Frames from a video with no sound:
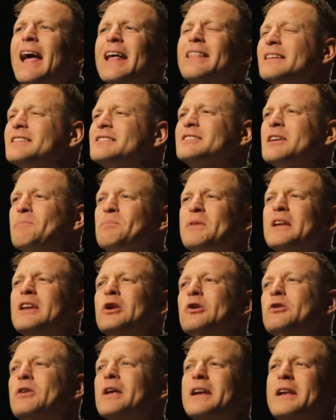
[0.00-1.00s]
And there's
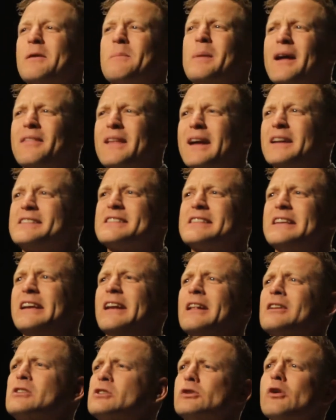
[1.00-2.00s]
something unique about that
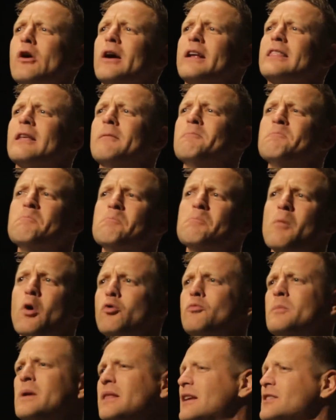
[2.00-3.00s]
scene. It's like the
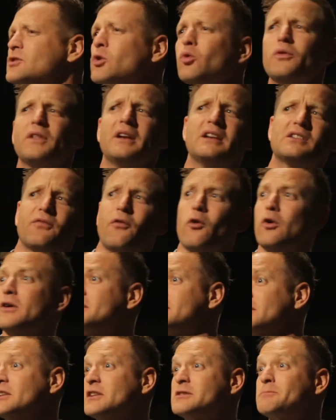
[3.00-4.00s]
moment, there's all these
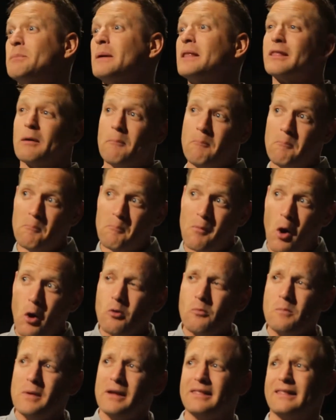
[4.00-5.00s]
voices, but the
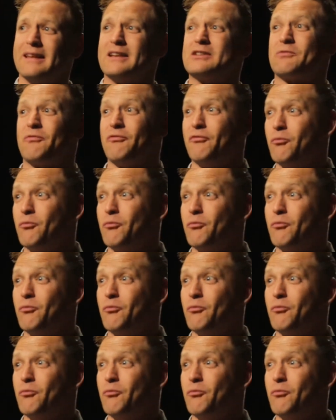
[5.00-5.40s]
moment this